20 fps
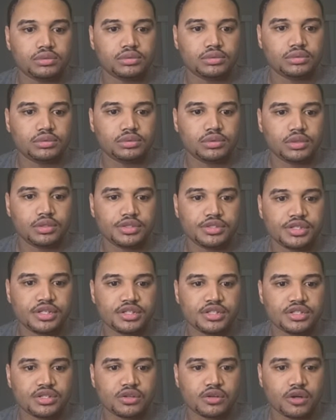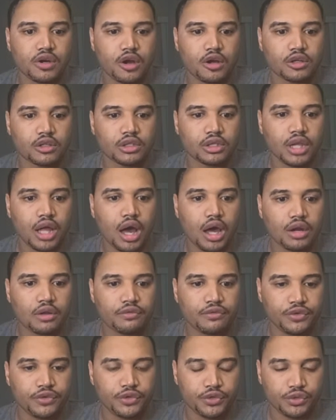Since there are a lot of
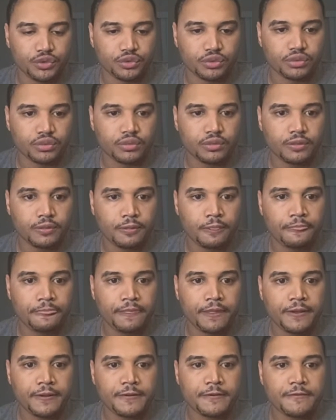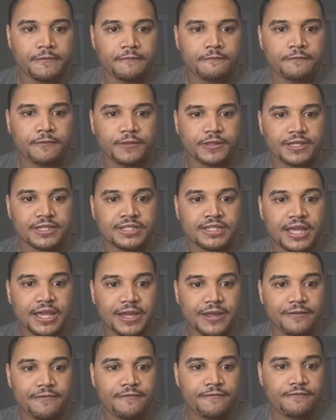you, for the sake of
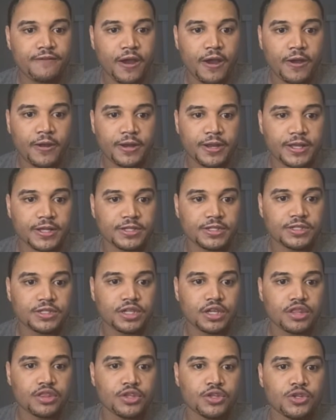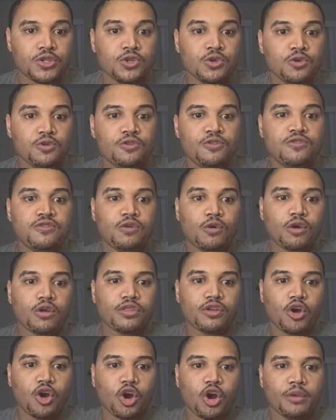fairness, the new 4th
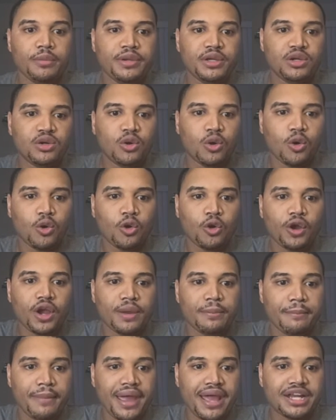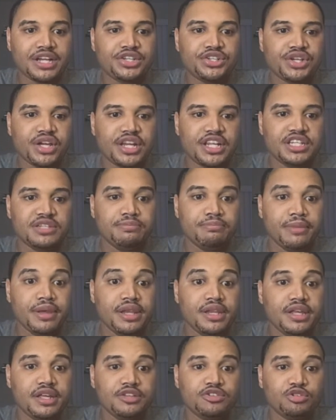Army Corps and Manchani's
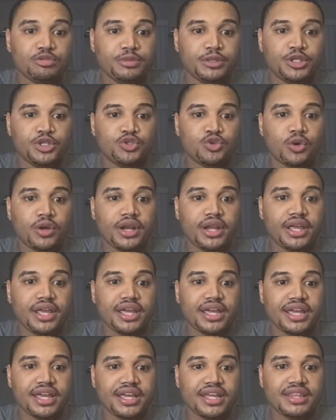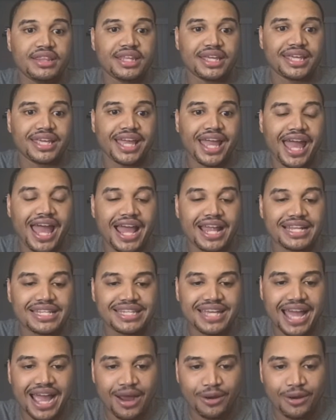minions will be joining in the Cat Tower